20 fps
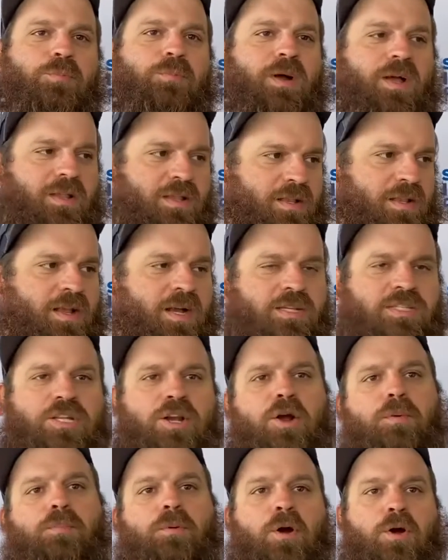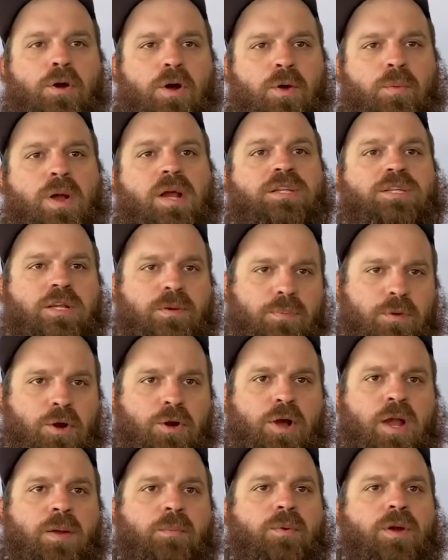But us in our, pro, our wrestling
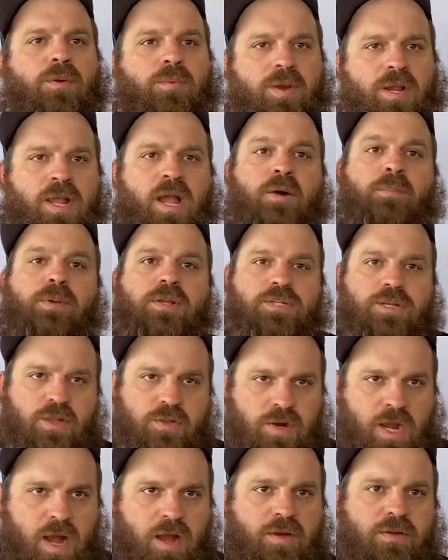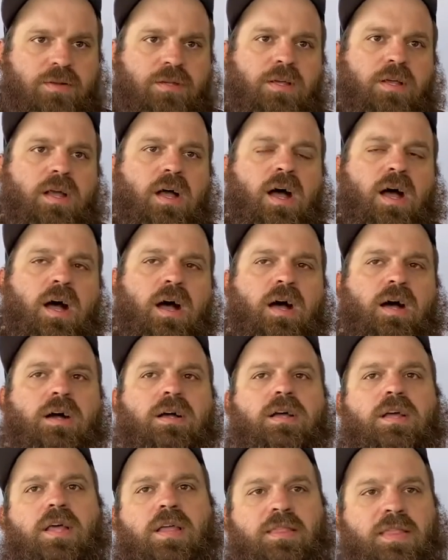program, we, we, help each other out. Uh,
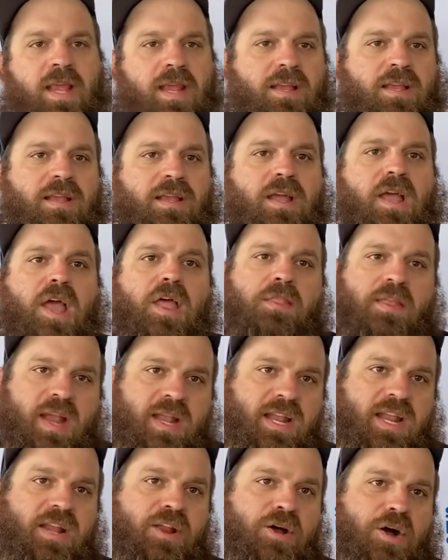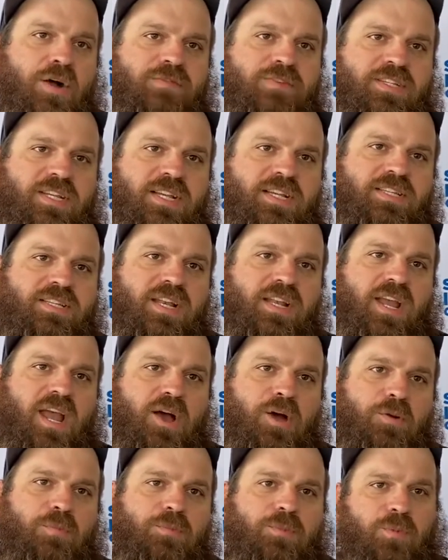we they, have to. They need off-season
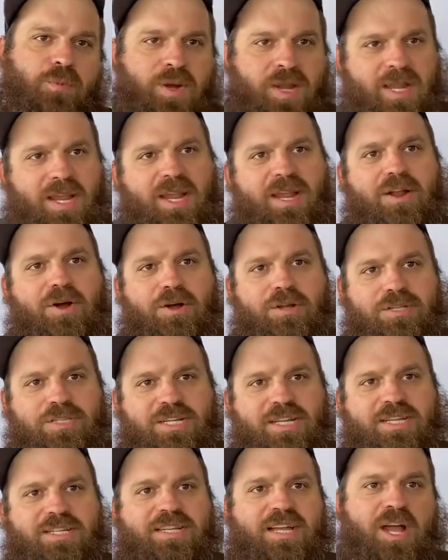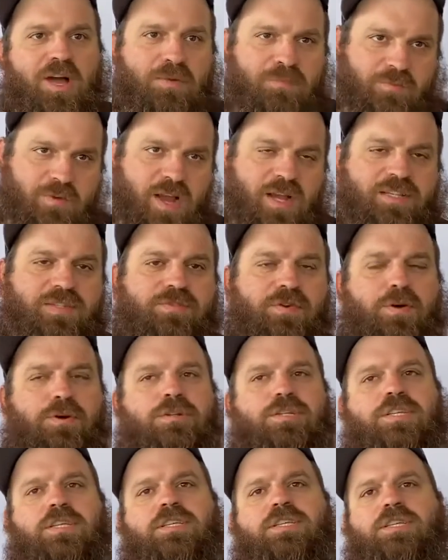help. We need on-season help, vice
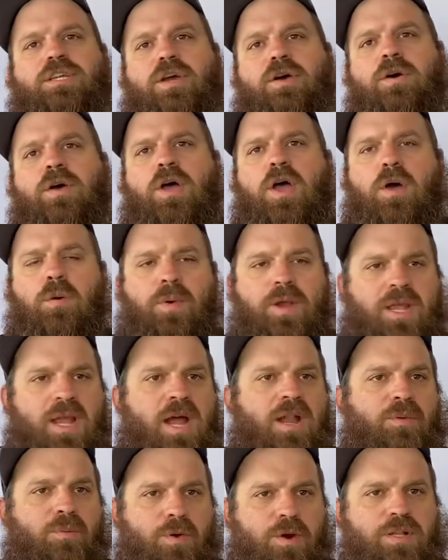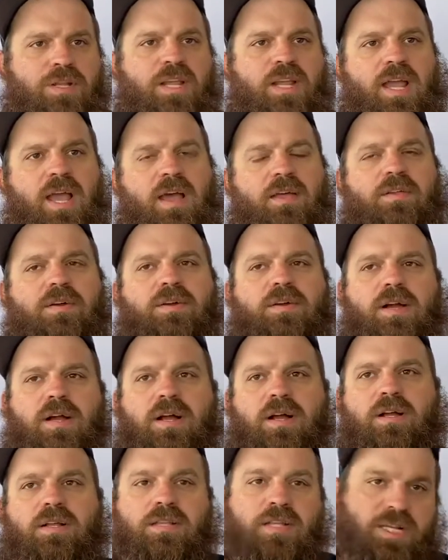versa. So we kind of work together.
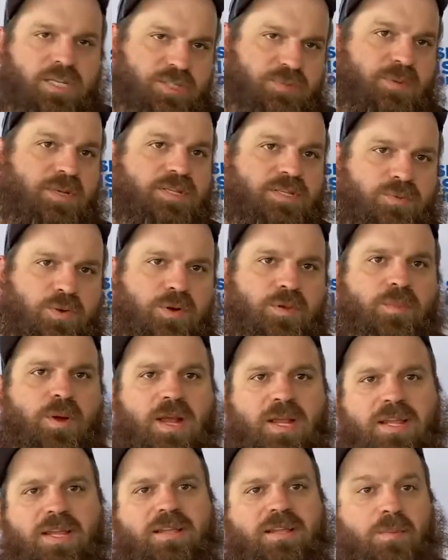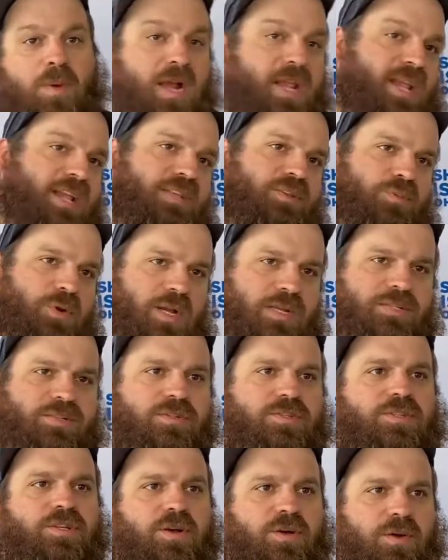Uh, Lensman's one of my my kids
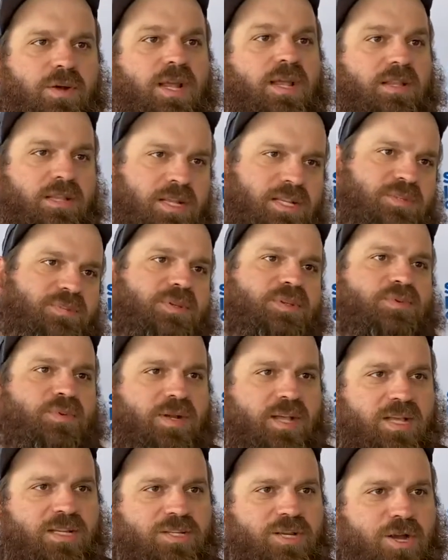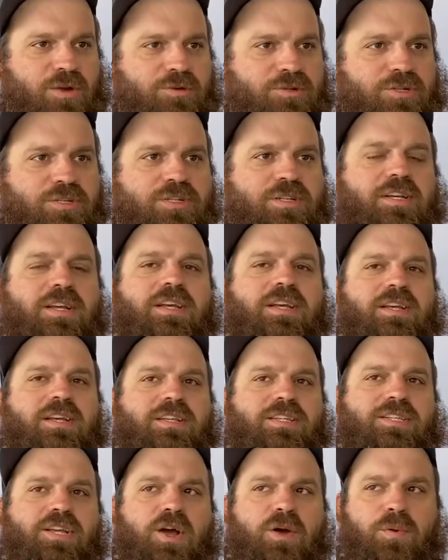wrestles, so Lensman's one of his coaches.
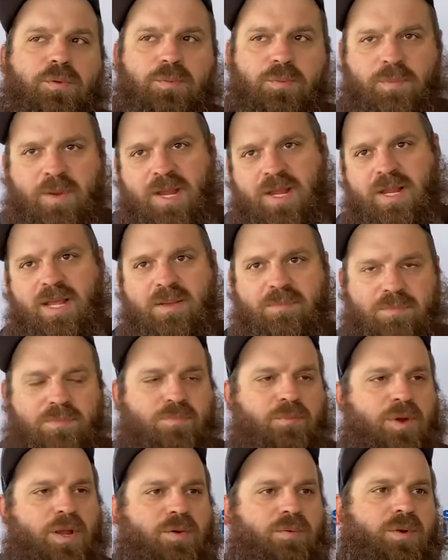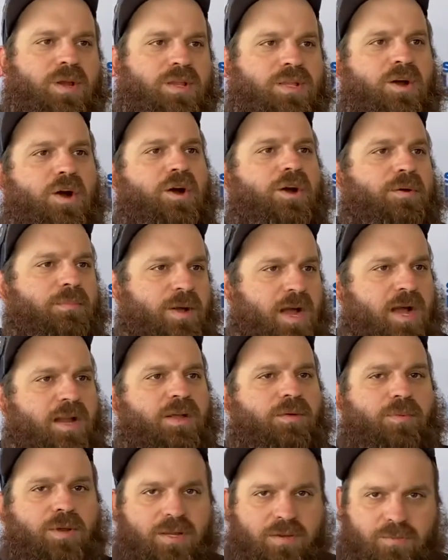So me and him, we, we talk about
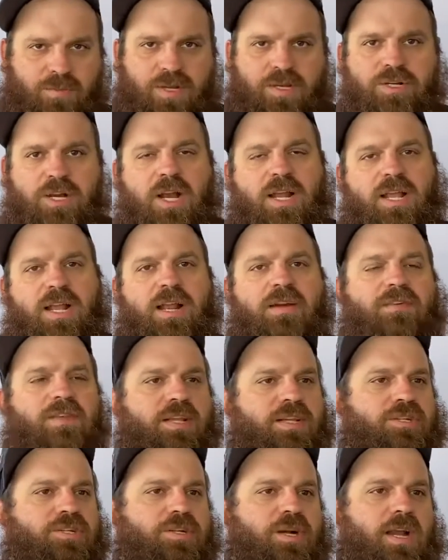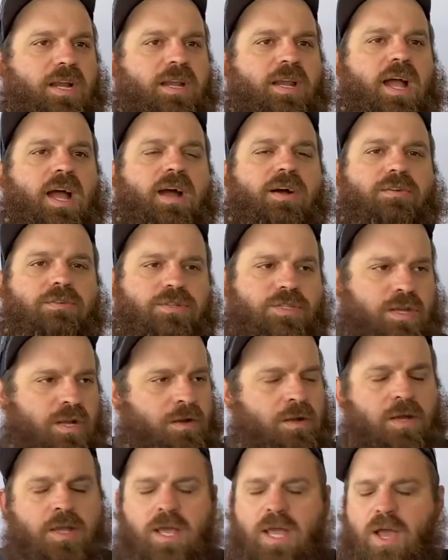it. We, we try to get everything straightened out.
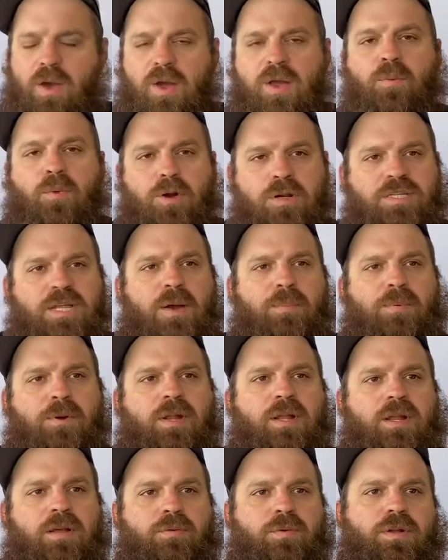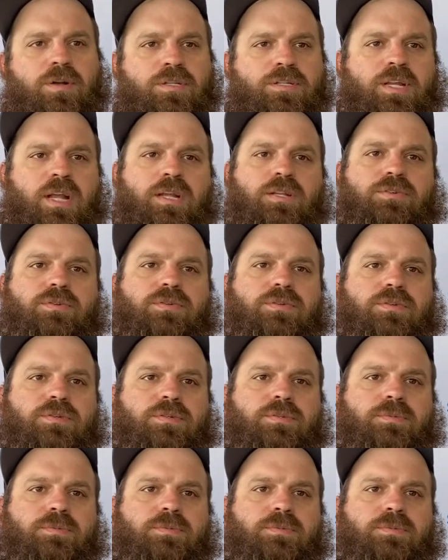So it works out pretty good with our schedules.